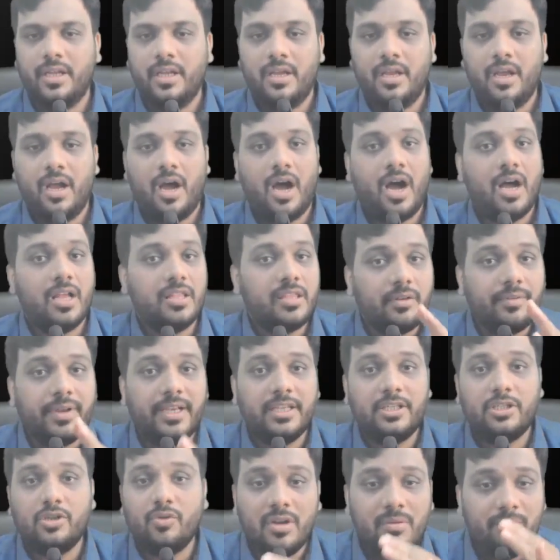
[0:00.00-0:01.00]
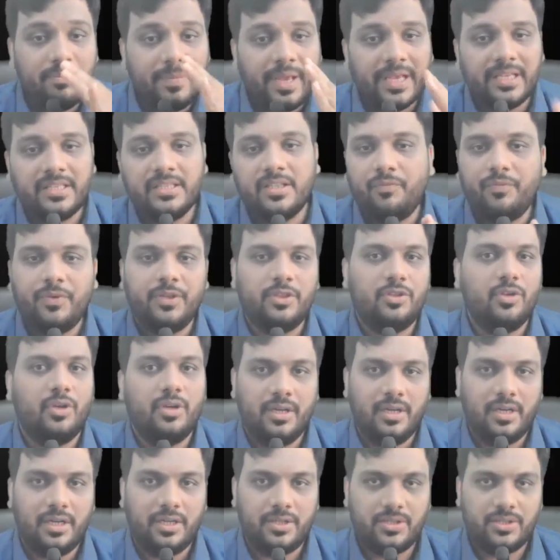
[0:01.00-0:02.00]
Otherwise, you will mess up with your
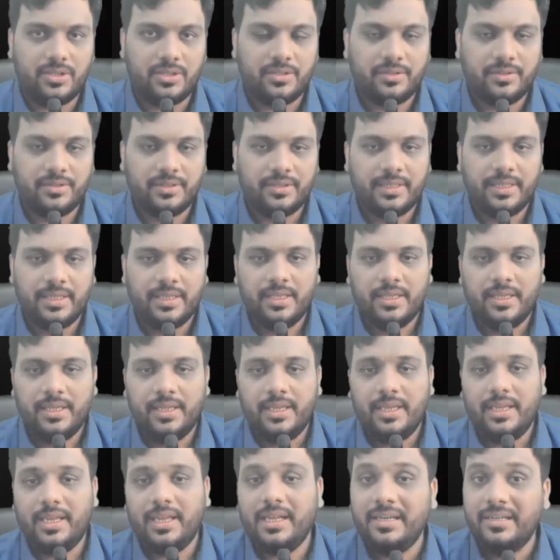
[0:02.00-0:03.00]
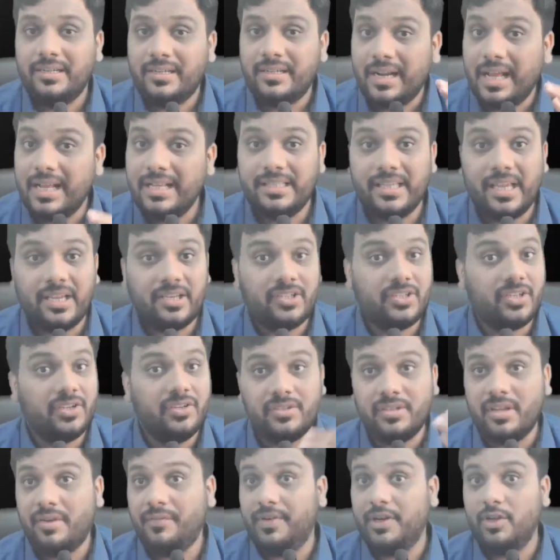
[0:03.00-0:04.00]
English. In
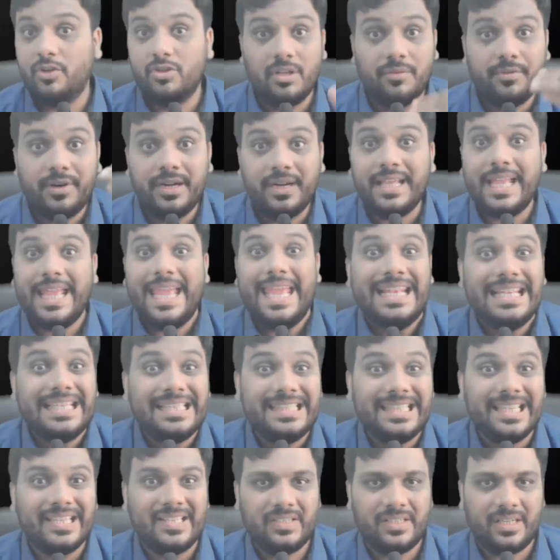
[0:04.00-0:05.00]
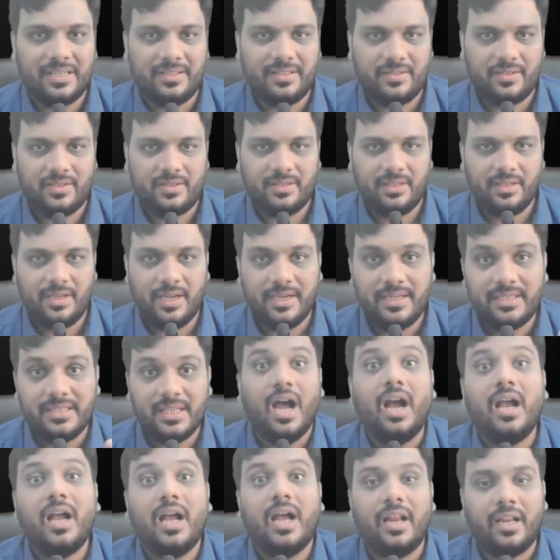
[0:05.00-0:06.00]
transactions, never use the word existence. It's
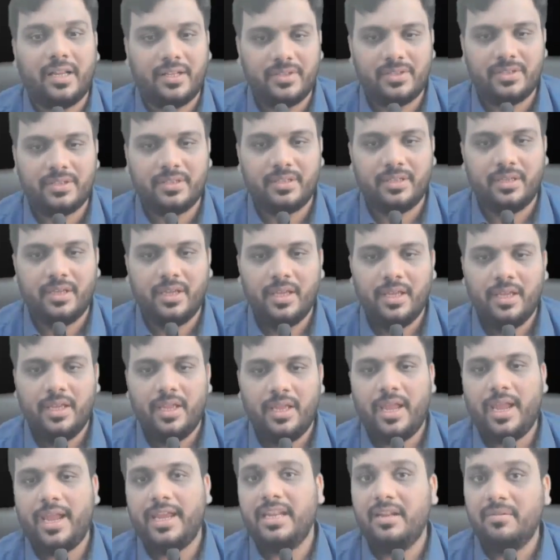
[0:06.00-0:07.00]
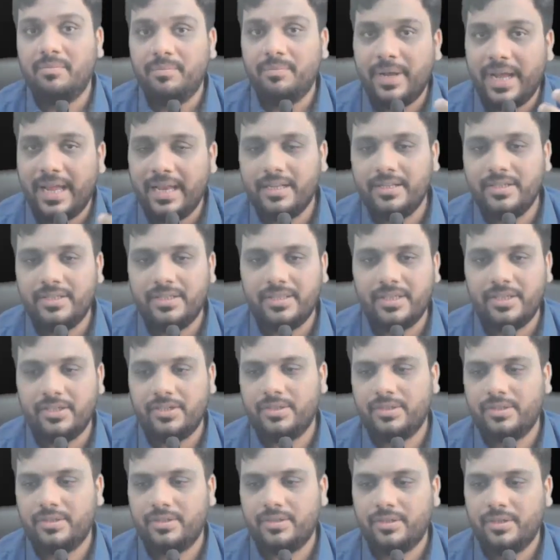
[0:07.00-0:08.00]
occurrence. And in
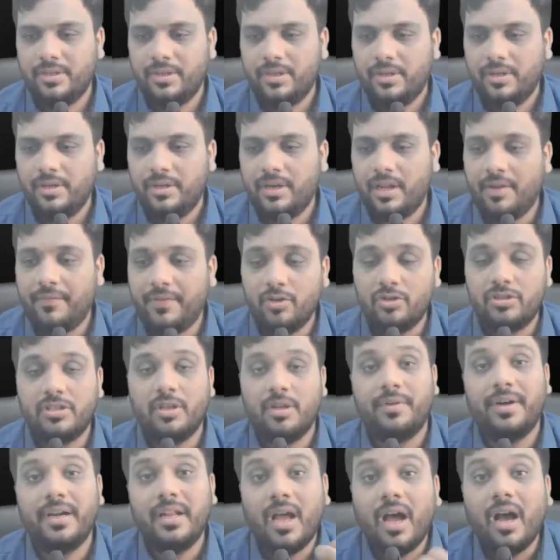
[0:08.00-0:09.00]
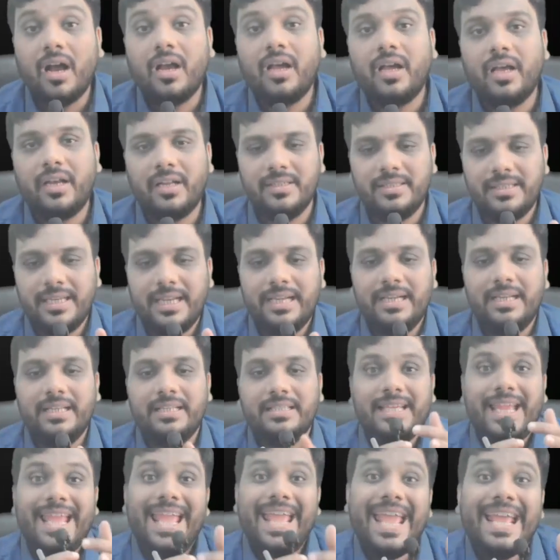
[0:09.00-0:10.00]
balances, never use the word occurrence, it
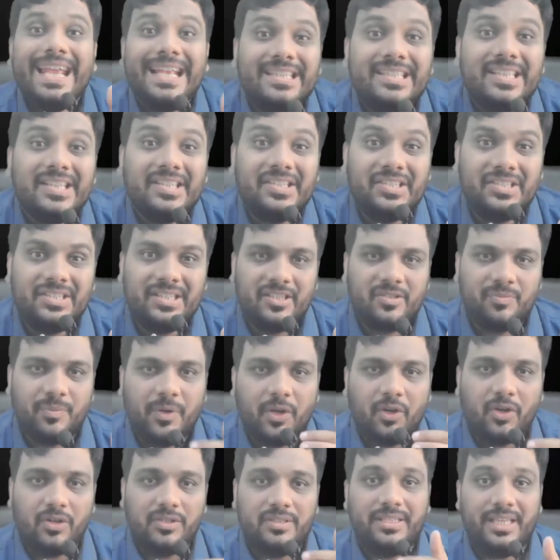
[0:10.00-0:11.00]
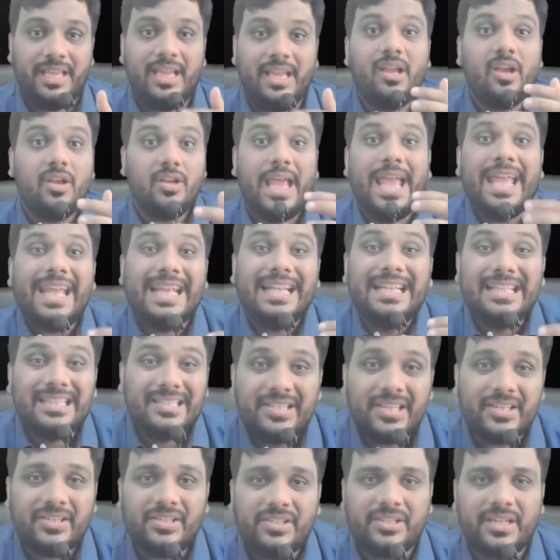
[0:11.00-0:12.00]
is existence, because they
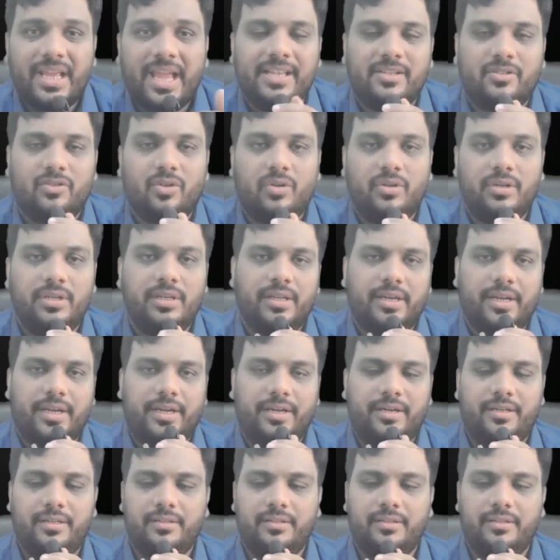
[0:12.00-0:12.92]
exist as on year end.